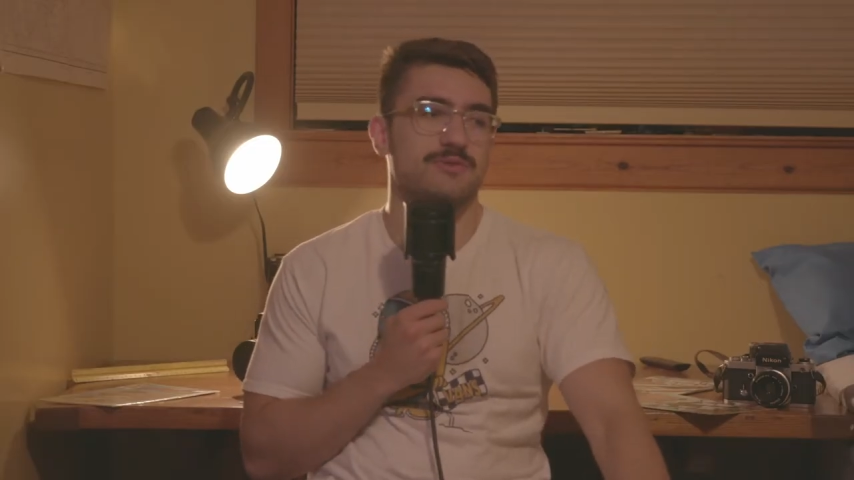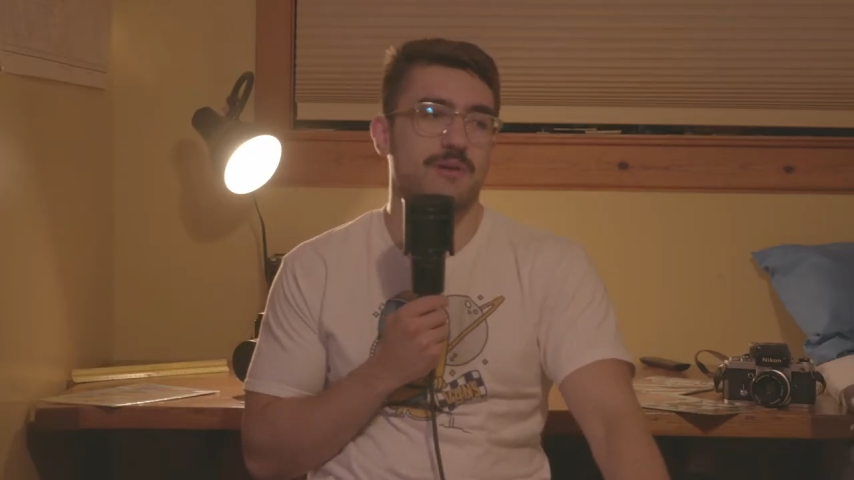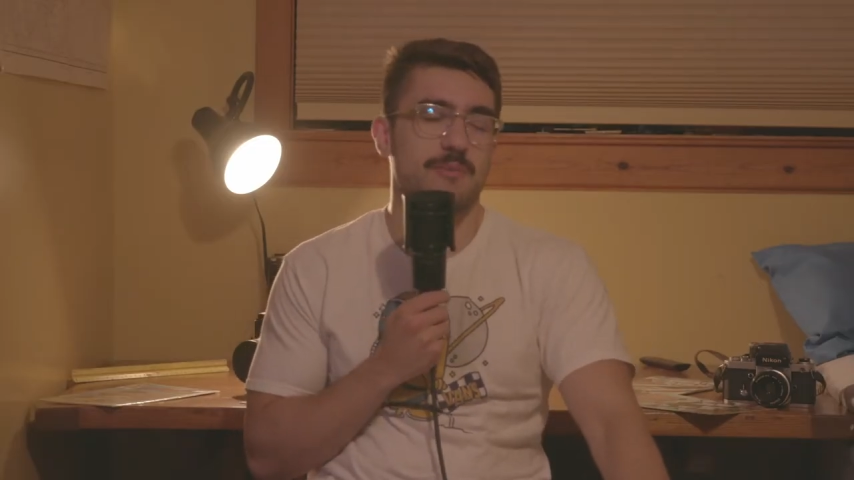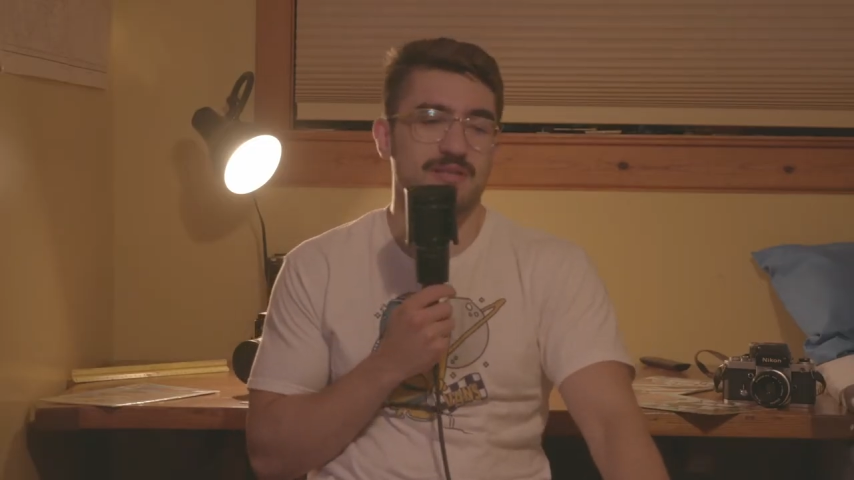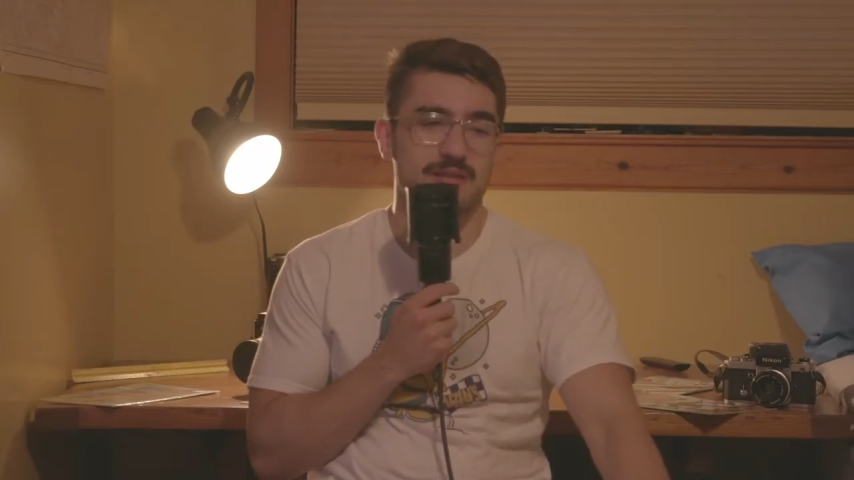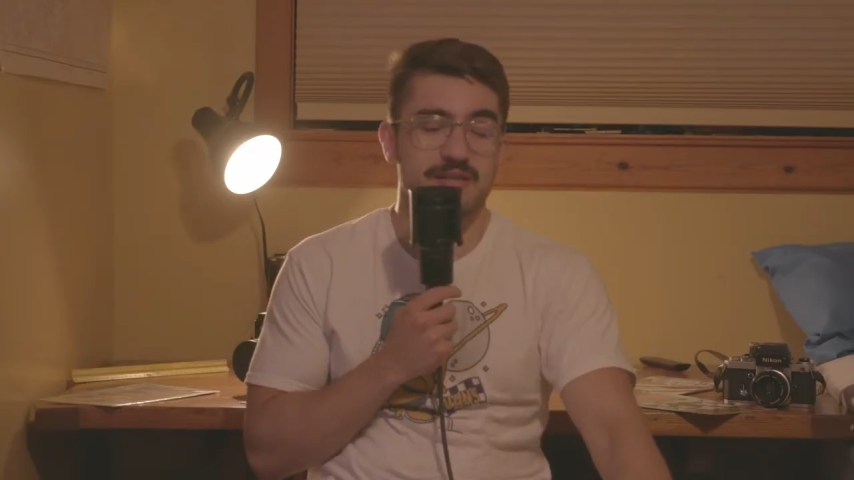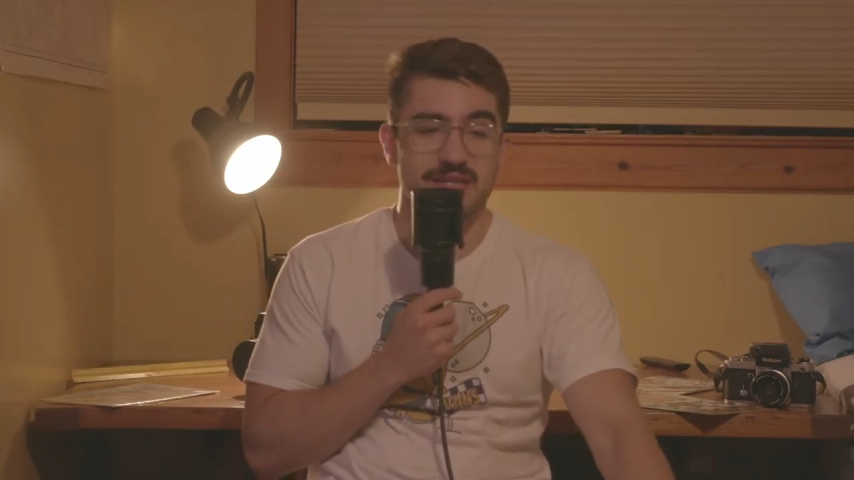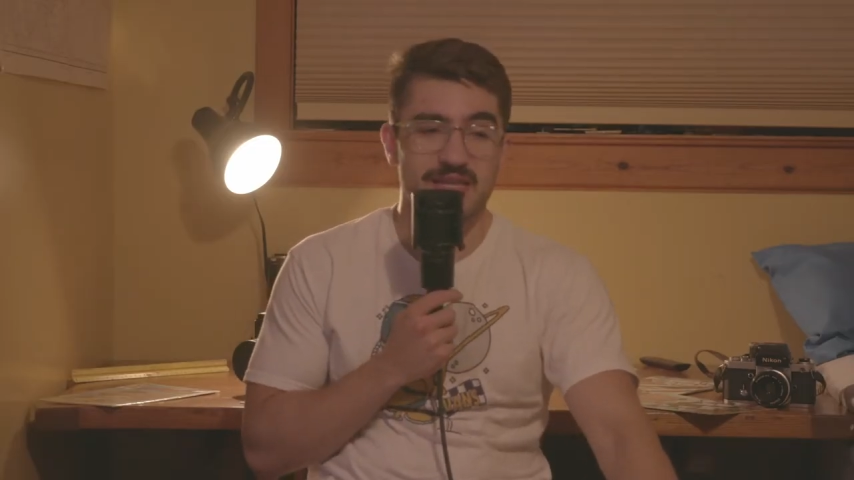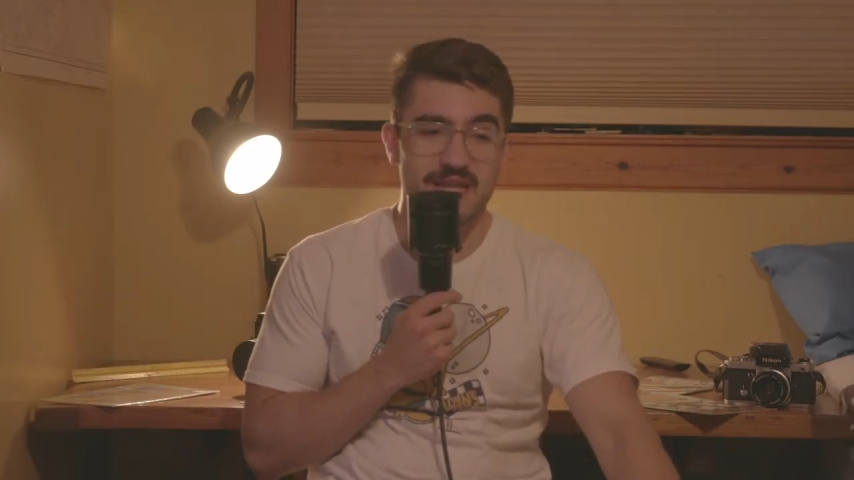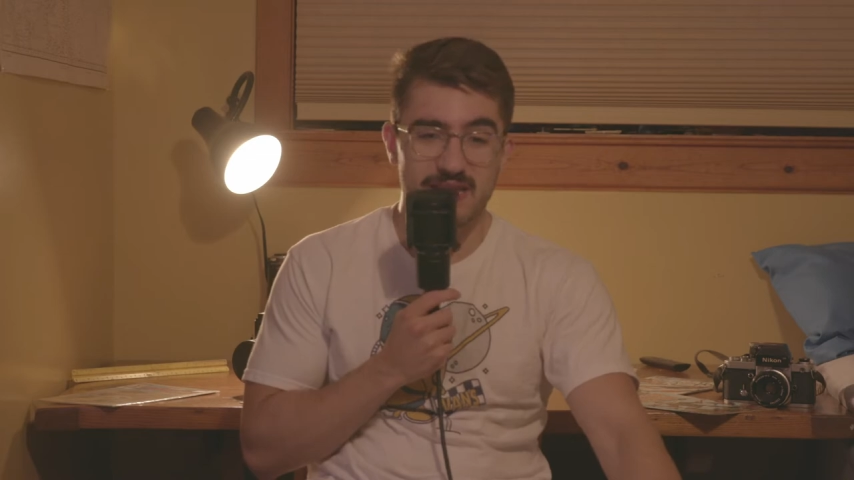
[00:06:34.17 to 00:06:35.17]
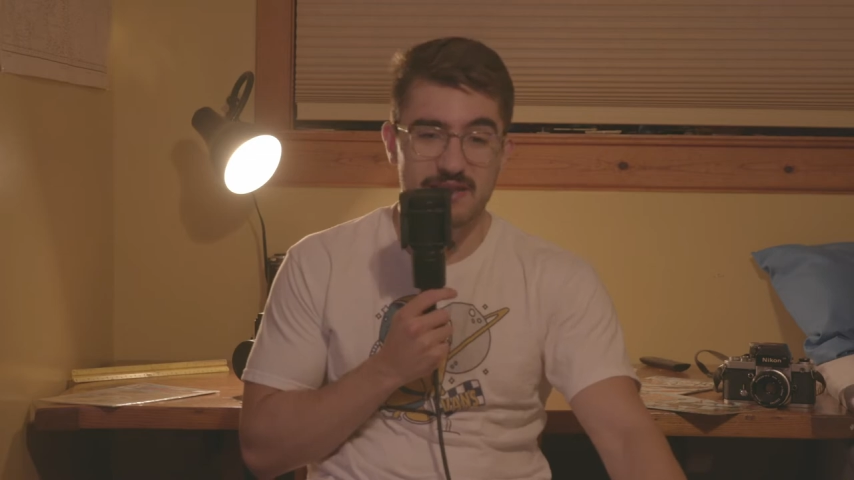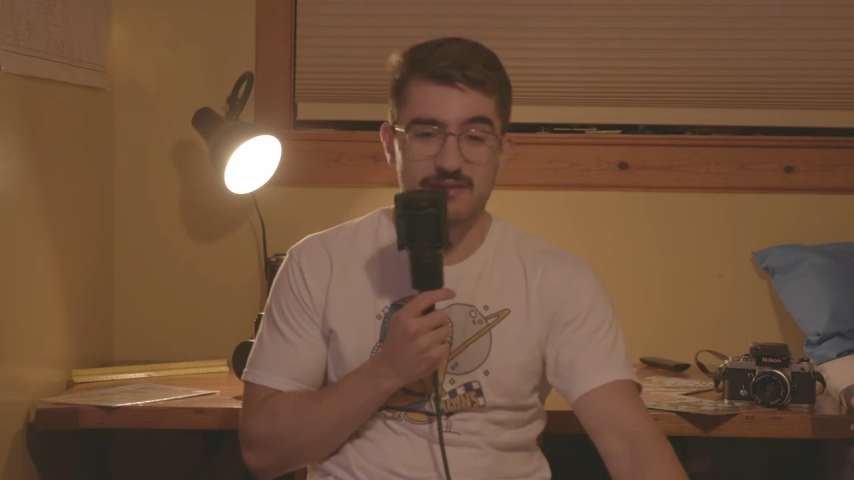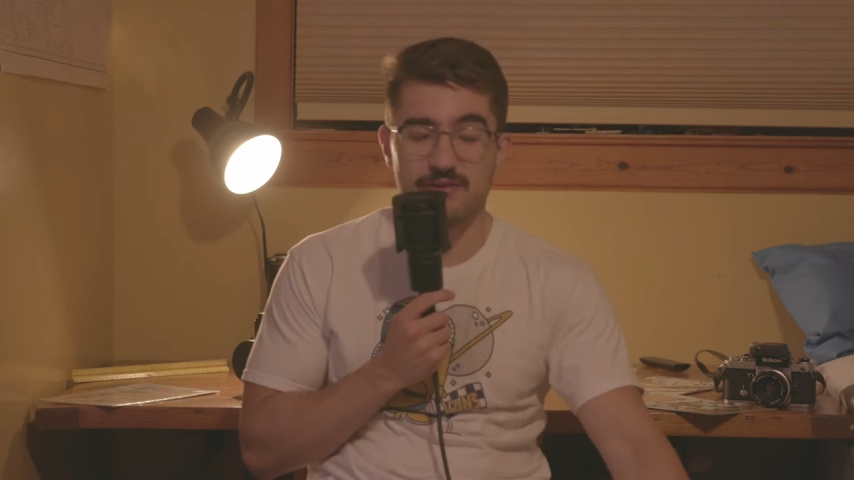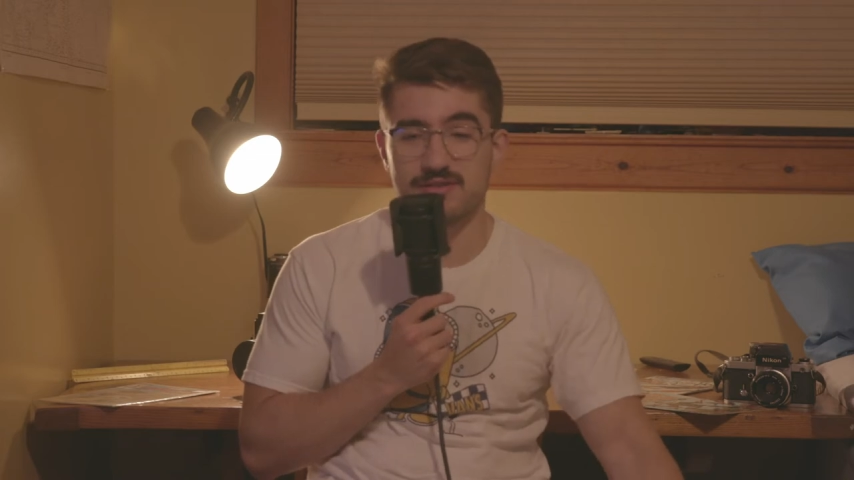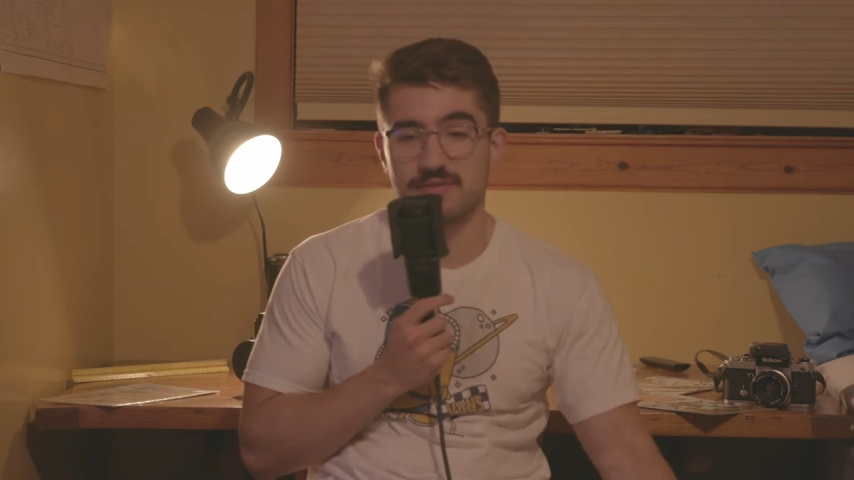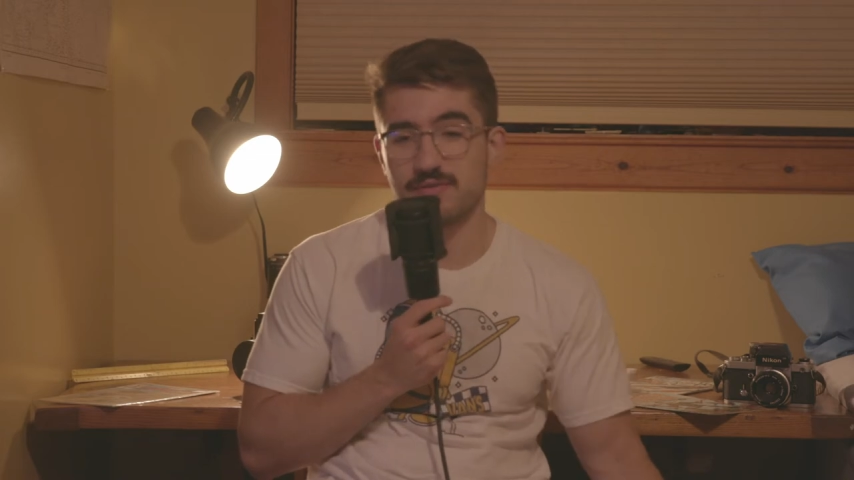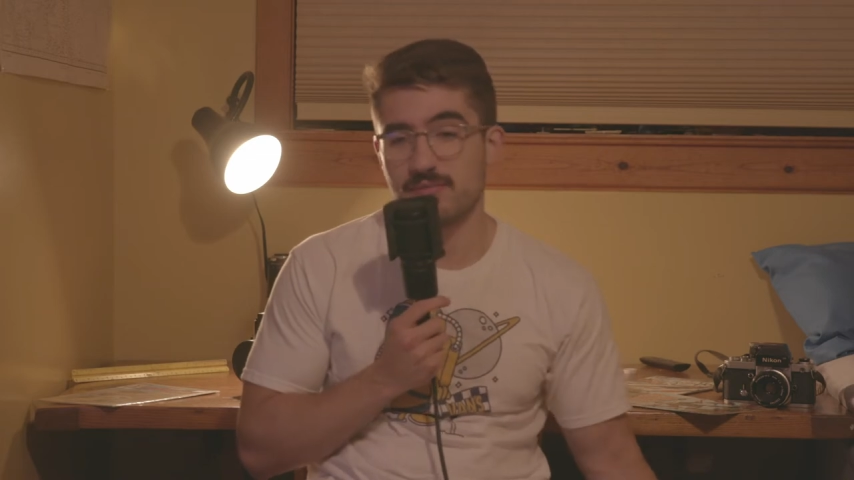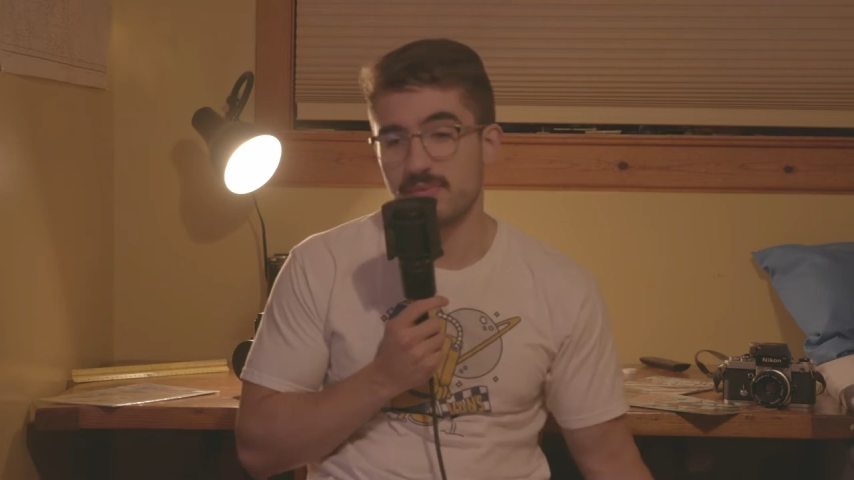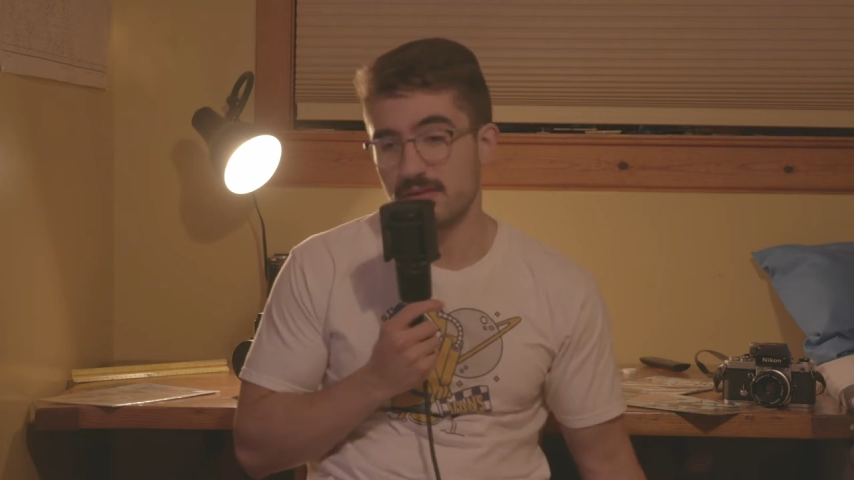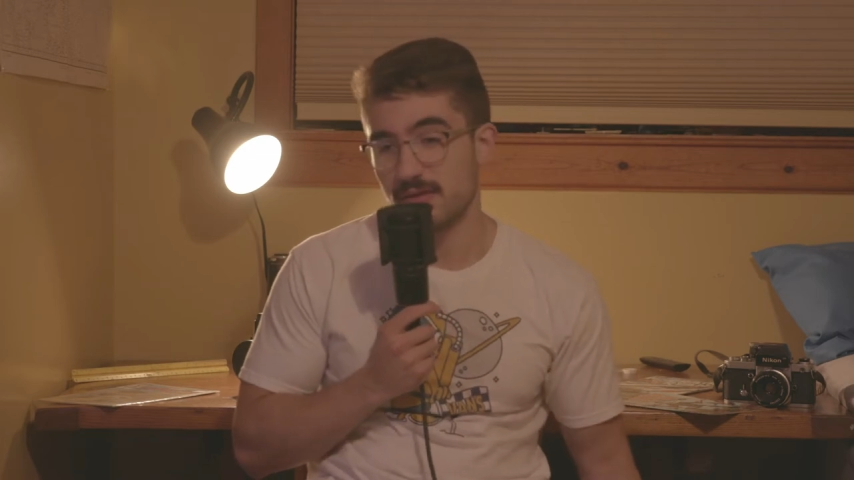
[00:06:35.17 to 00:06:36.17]
and I may sound like an idiot here because I've never
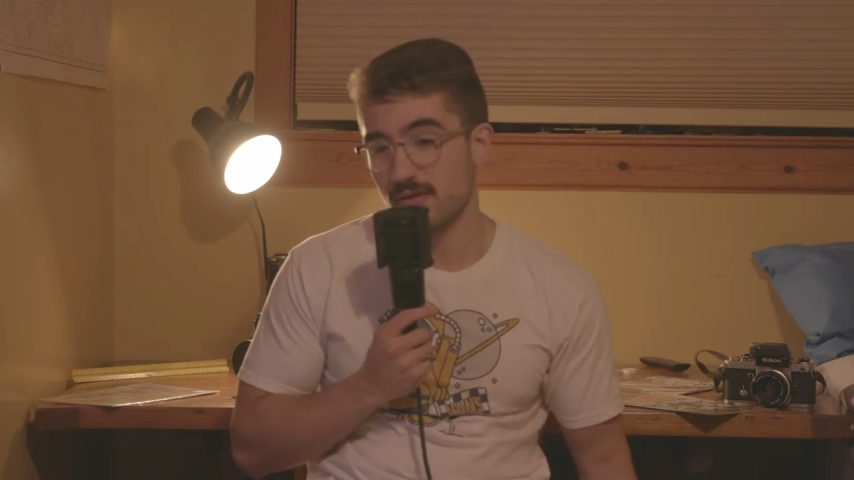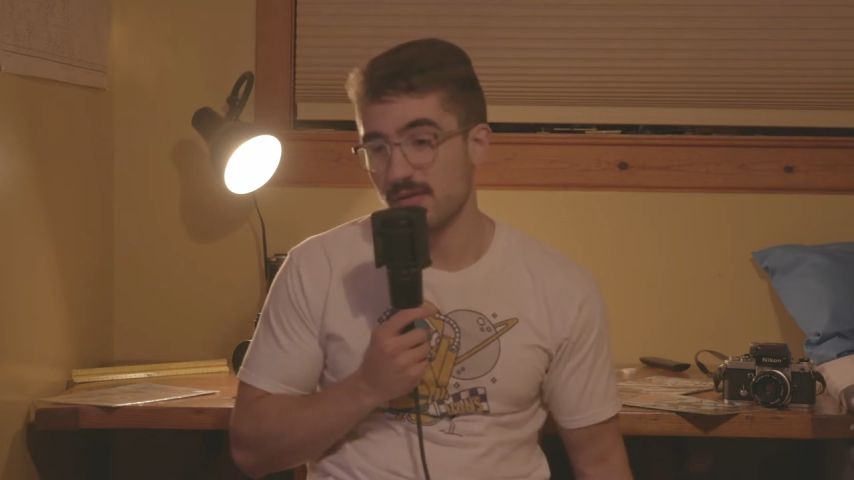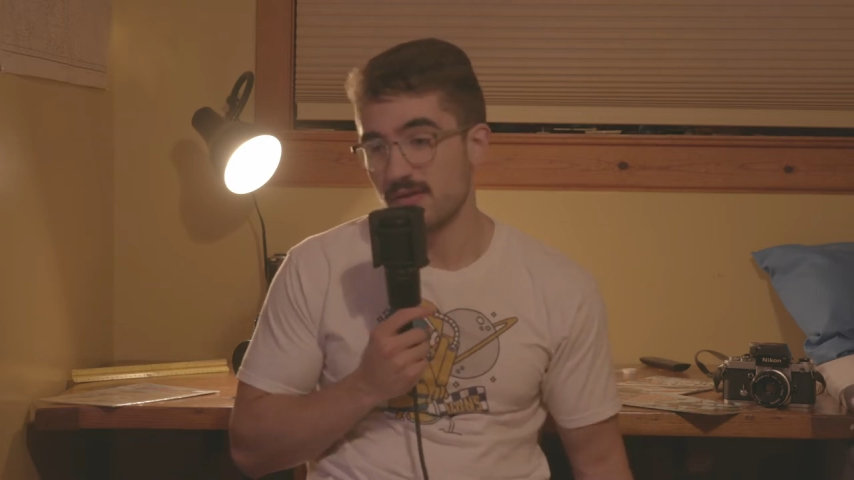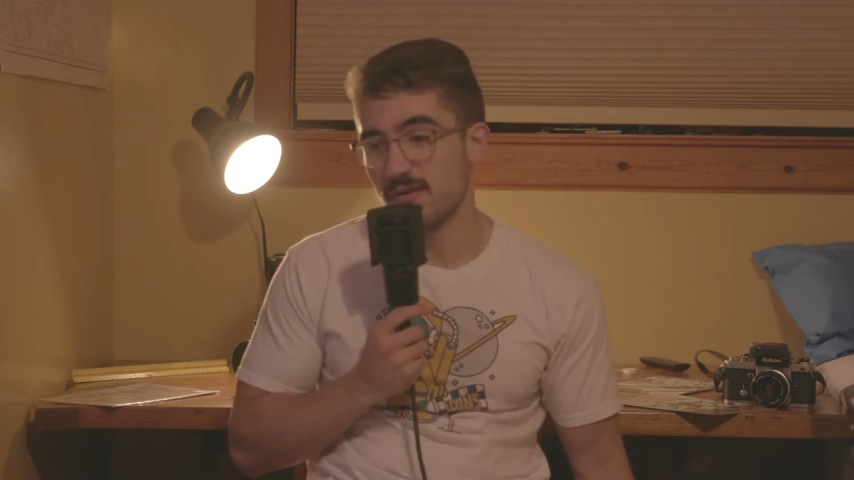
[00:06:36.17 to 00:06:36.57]
been there,